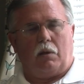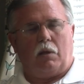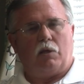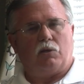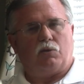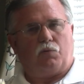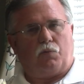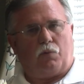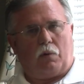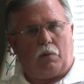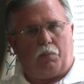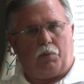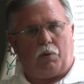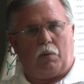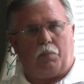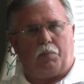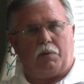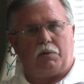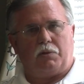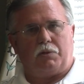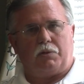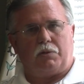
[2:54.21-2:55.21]
is for a
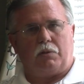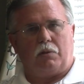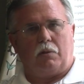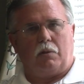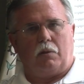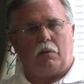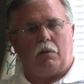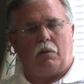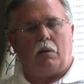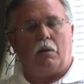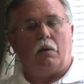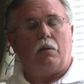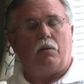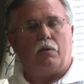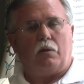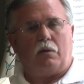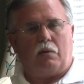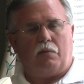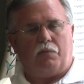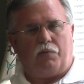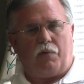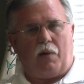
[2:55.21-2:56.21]
purpose, the
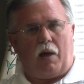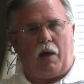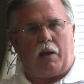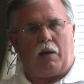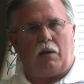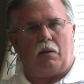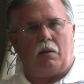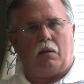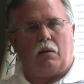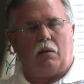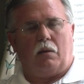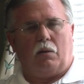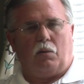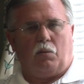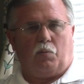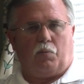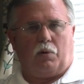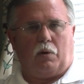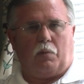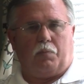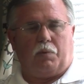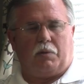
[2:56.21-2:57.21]
divine
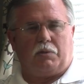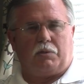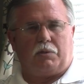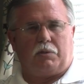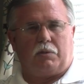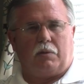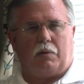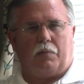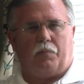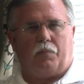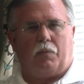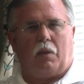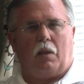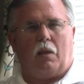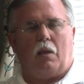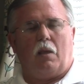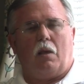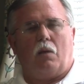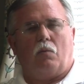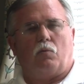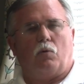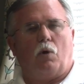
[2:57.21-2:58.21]
purpose.
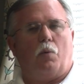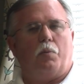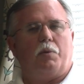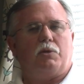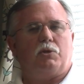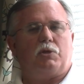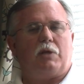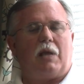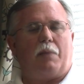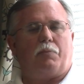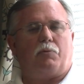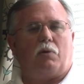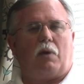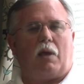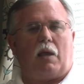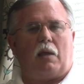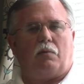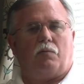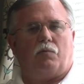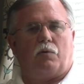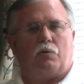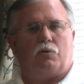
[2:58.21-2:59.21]
Romans chapter
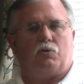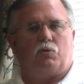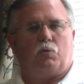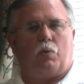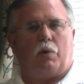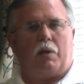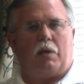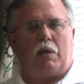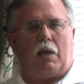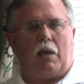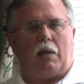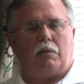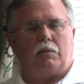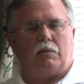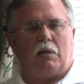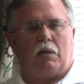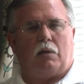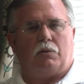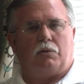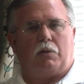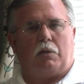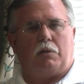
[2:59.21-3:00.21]
8, verse 28
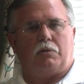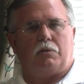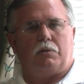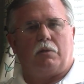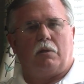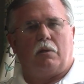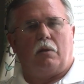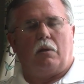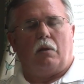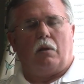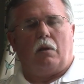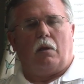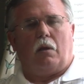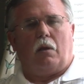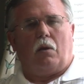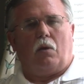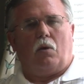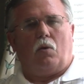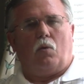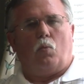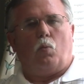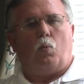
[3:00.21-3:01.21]
tells us,
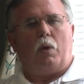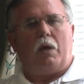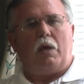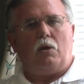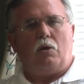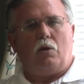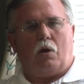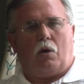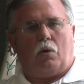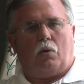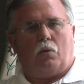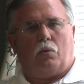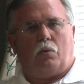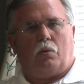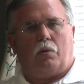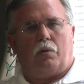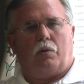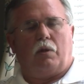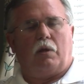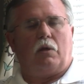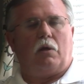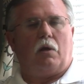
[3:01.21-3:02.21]
we know
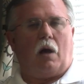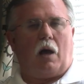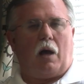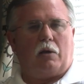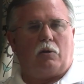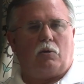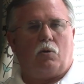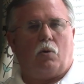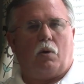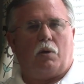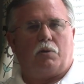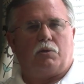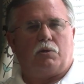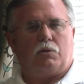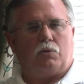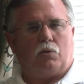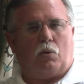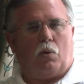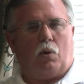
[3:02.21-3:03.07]
that God causes